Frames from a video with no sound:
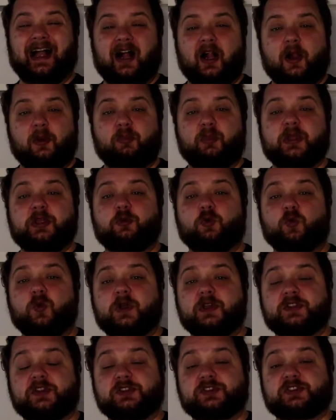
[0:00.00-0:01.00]
helping
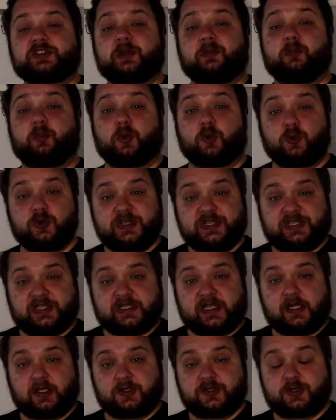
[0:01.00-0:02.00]
with some
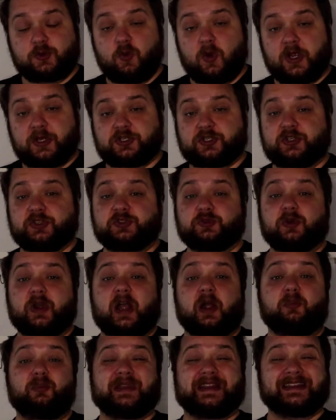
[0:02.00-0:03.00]
pre-sales questions or
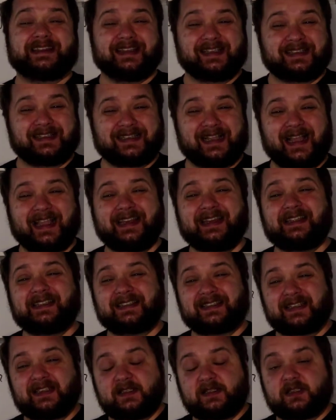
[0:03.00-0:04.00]
helping designing
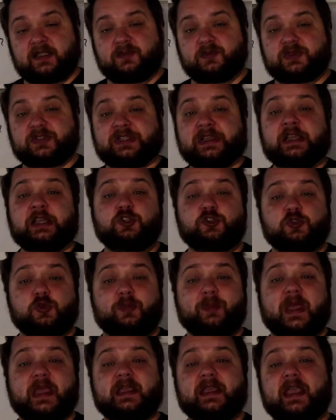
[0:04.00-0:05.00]
systems to
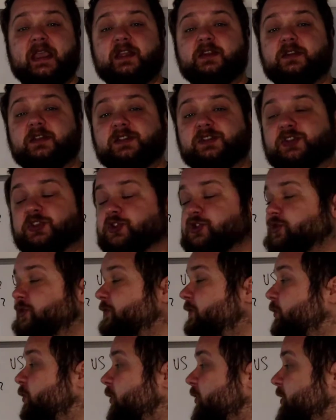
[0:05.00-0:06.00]
make a
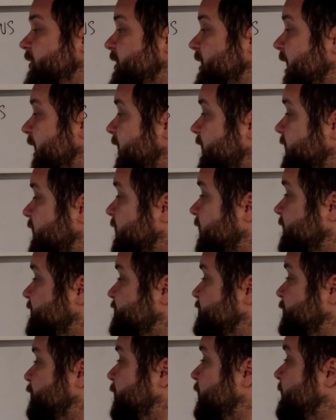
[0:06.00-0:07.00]
decision for the end
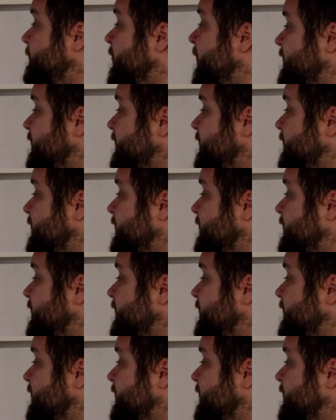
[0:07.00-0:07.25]
customer.